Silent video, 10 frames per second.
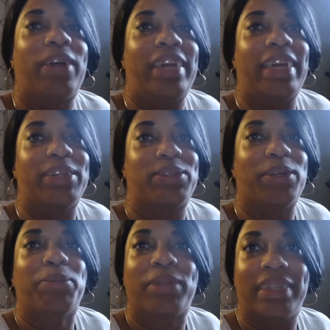right now,
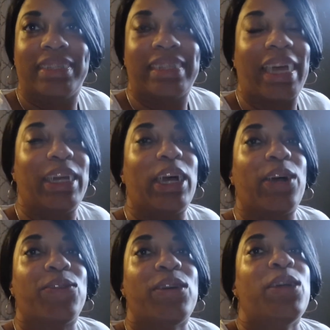so I'm gonna sign
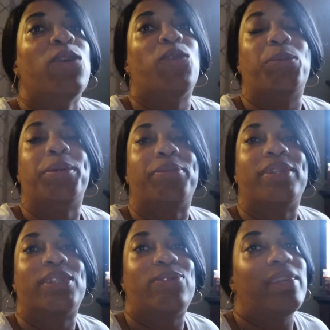off.
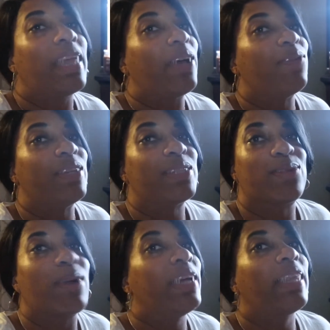Remember, the sweet life is
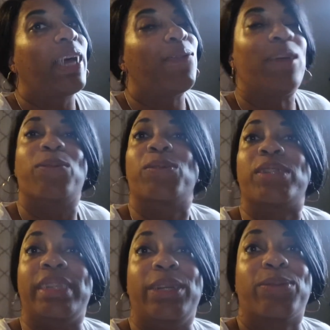the right life, and we'll
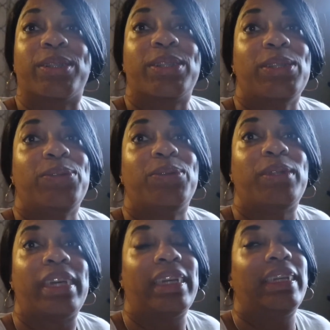see you real soon.
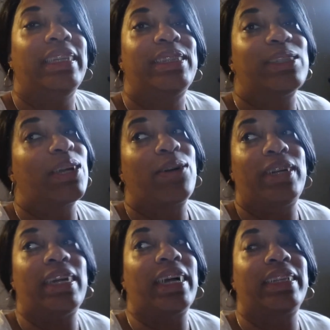And Elisa's
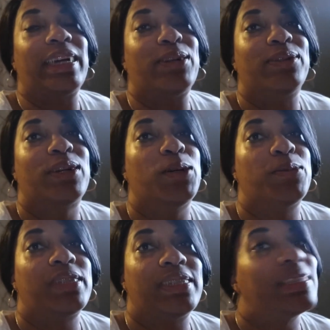already knocked out.
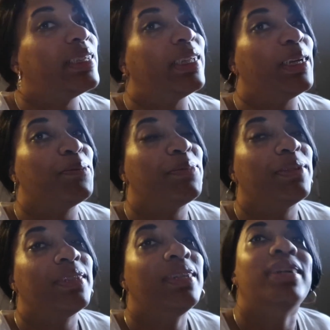Culverson's still up.
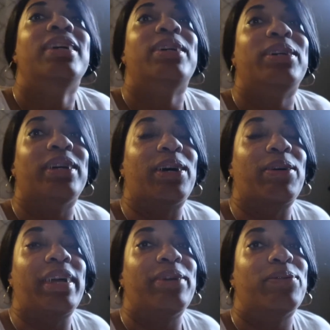All
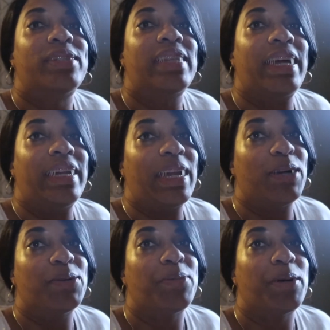right, we're signing
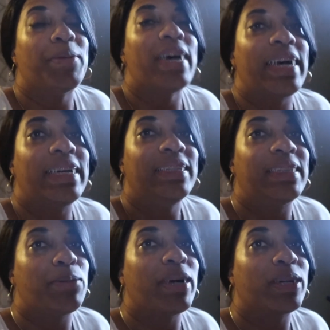out. Bye-bye.
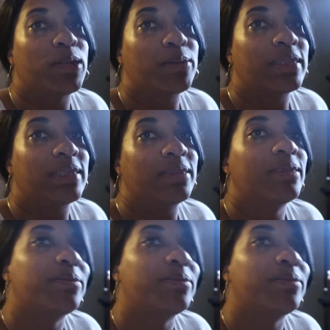Say bye, Coverson.